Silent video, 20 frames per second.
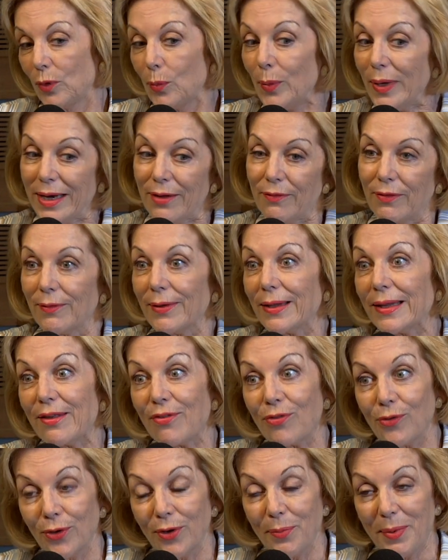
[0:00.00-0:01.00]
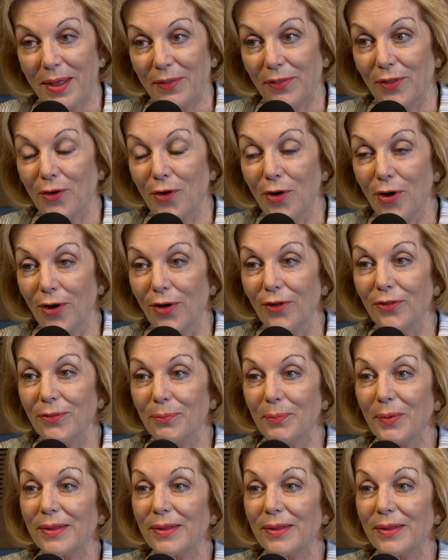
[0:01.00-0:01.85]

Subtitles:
really thought about the cost.